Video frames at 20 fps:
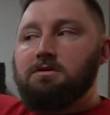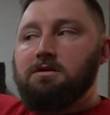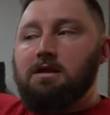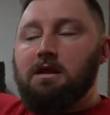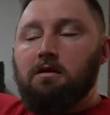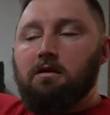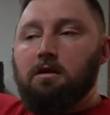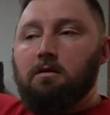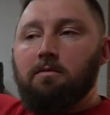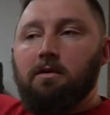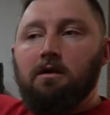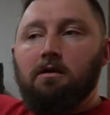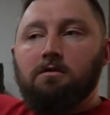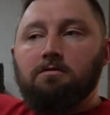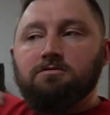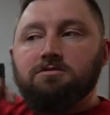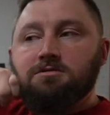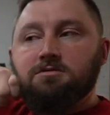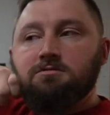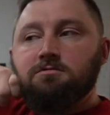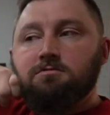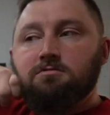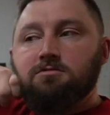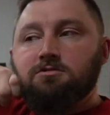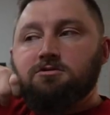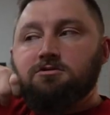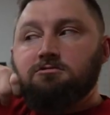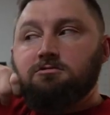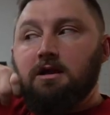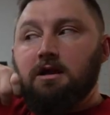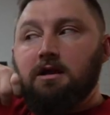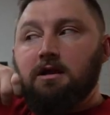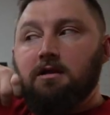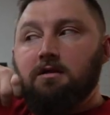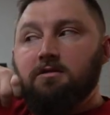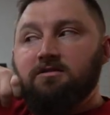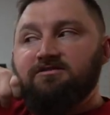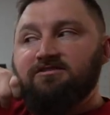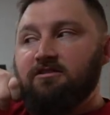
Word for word: come here and just straight in.